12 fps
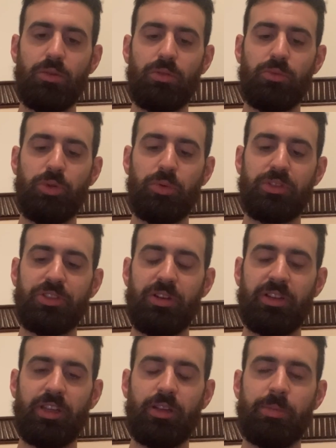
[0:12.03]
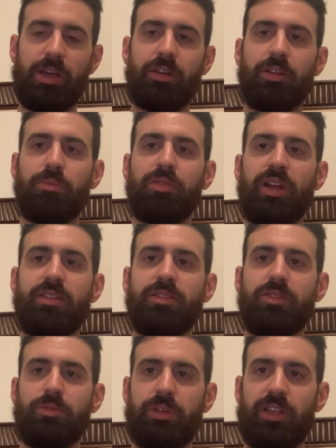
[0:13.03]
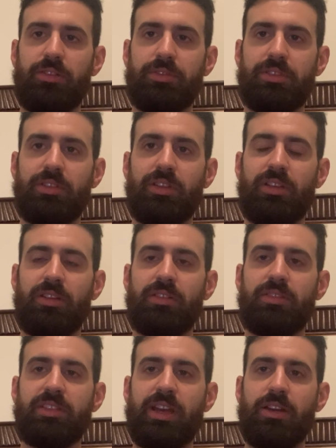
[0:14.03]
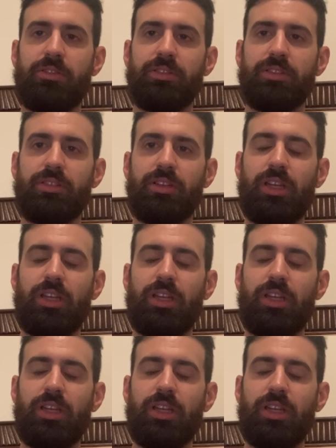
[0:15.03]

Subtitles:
we were talking about compression waves and sound